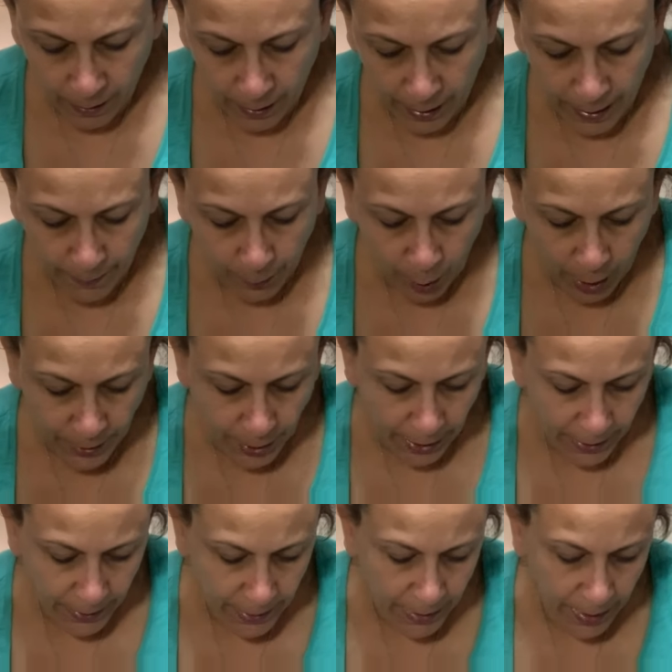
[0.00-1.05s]
a
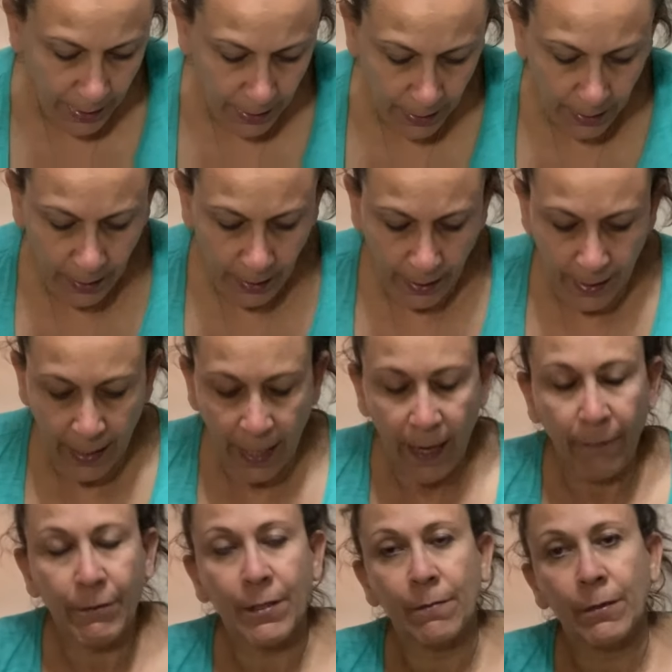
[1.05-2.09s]
project. I
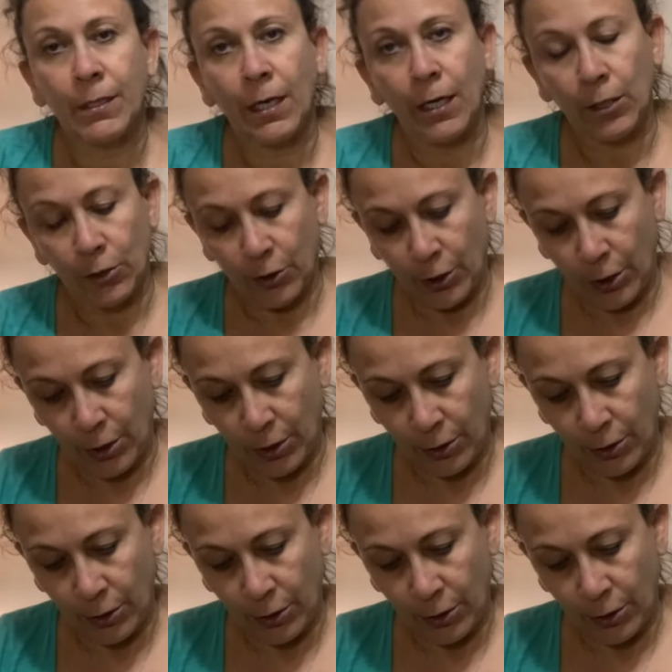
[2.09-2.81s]
have some colored